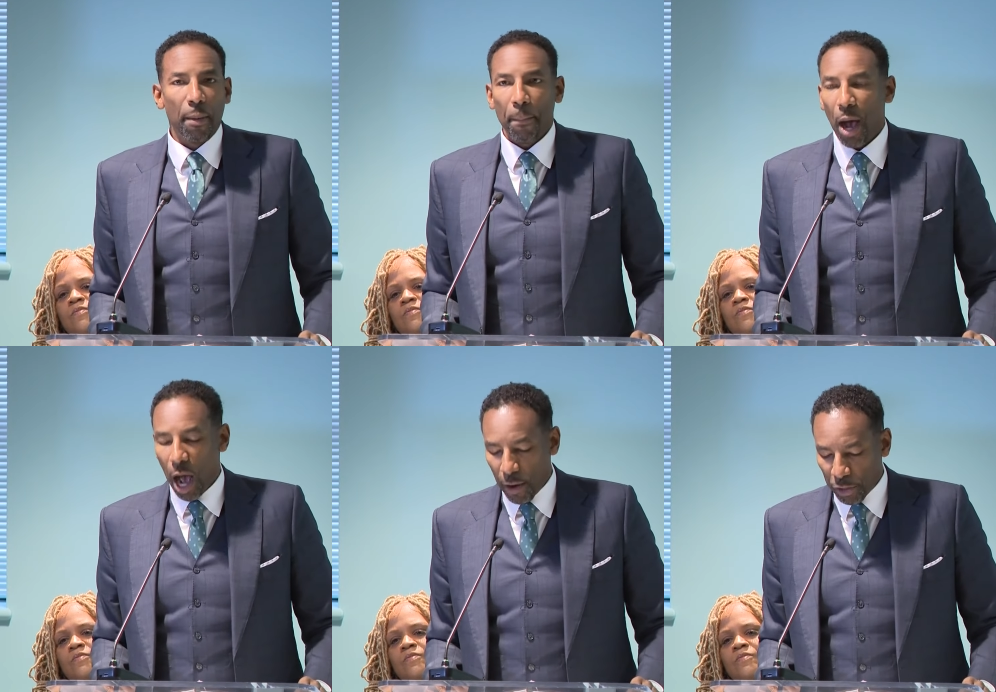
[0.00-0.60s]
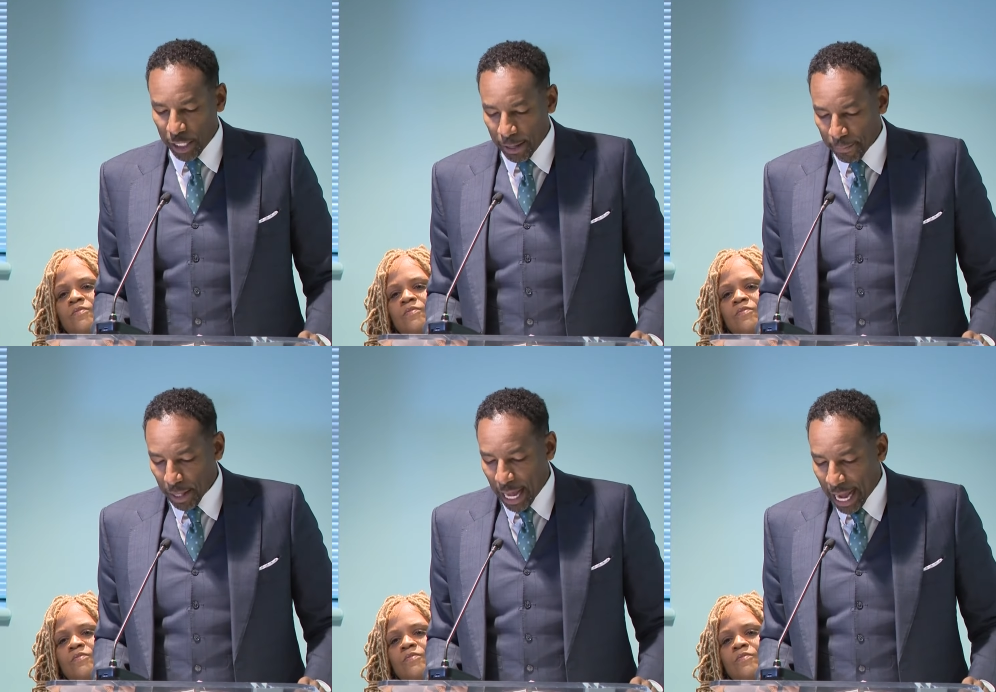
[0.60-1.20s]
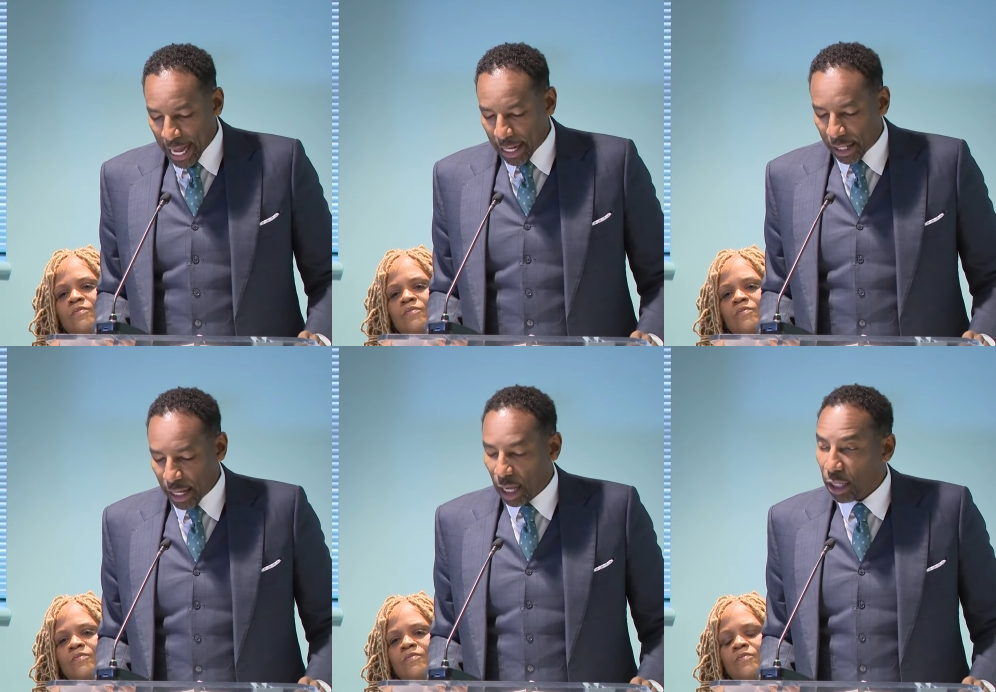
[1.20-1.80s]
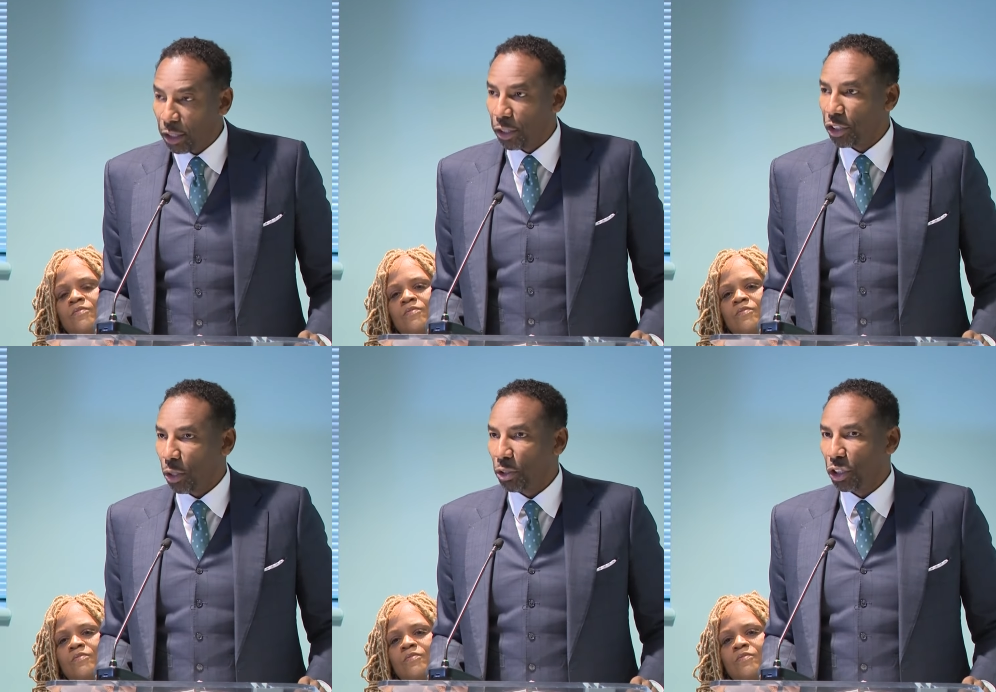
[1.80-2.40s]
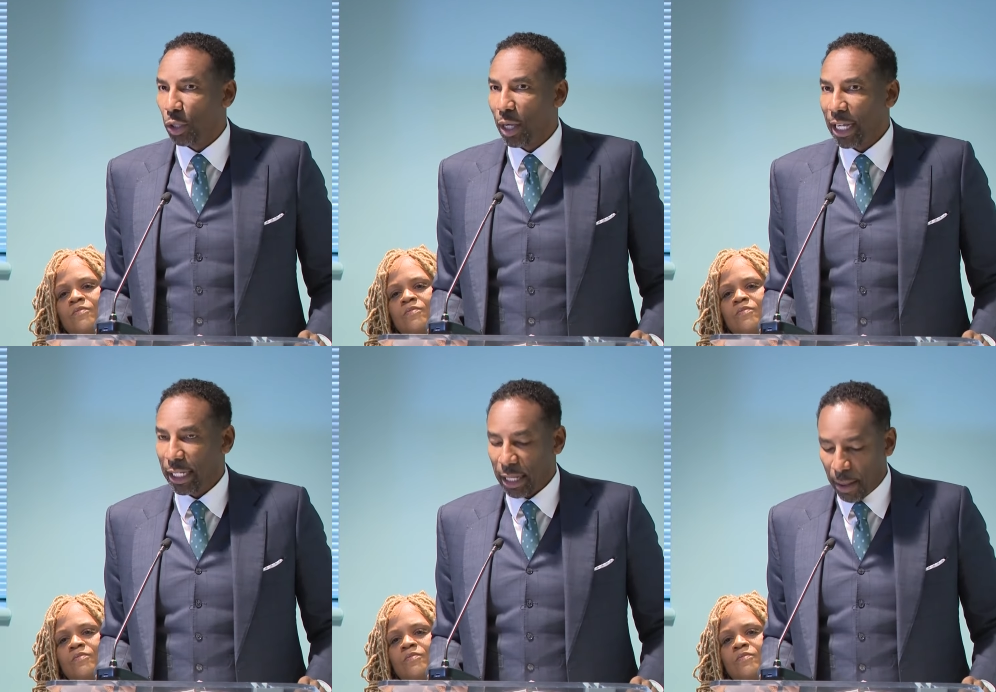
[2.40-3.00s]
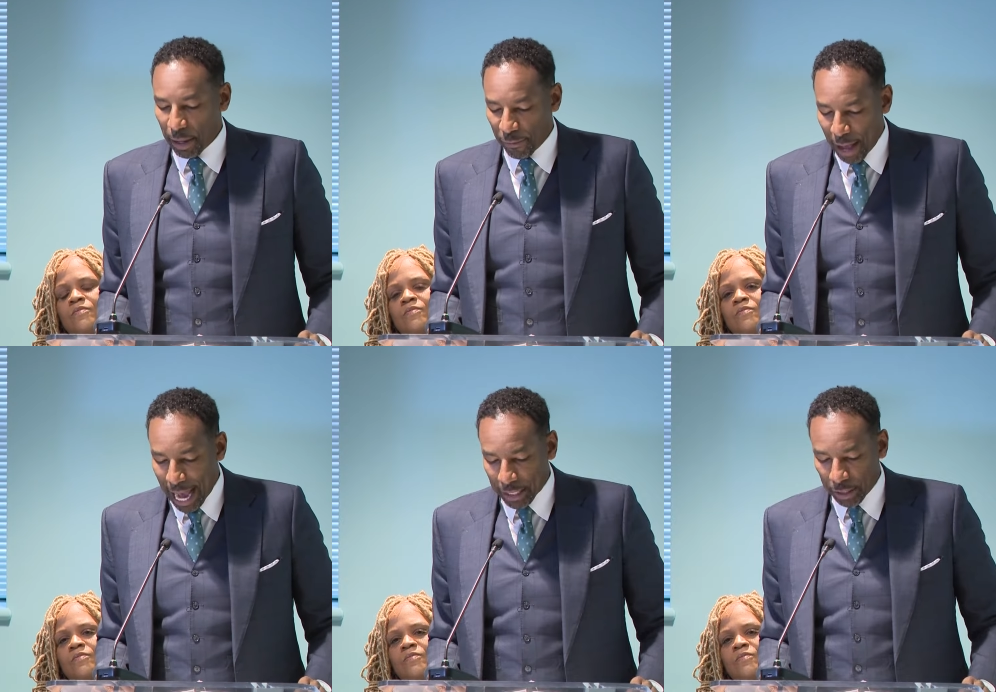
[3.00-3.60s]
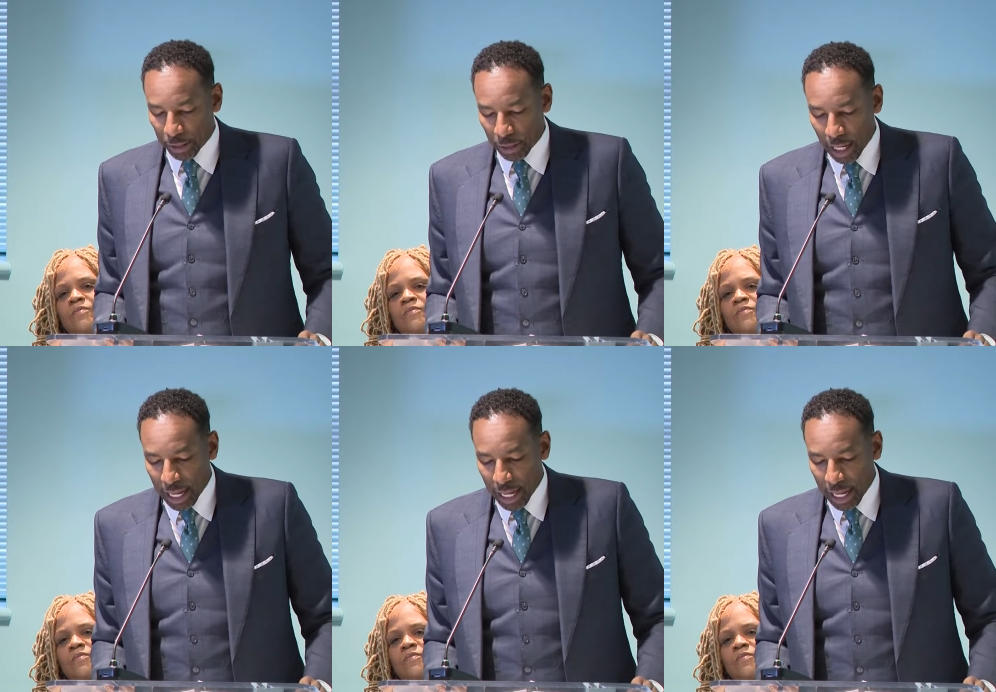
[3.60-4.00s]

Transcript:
Speaker 1: poverty, and the other socioeconomic factors.